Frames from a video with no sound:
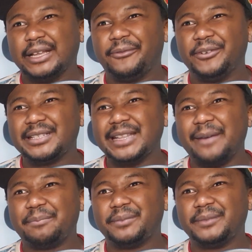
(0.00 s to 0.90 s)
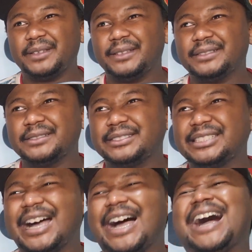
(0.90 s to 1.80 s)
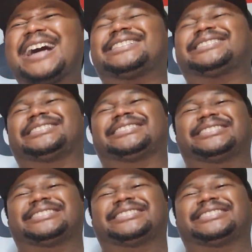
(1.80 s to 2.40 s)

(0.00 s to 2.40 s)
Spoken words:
Left foot slap. Ah.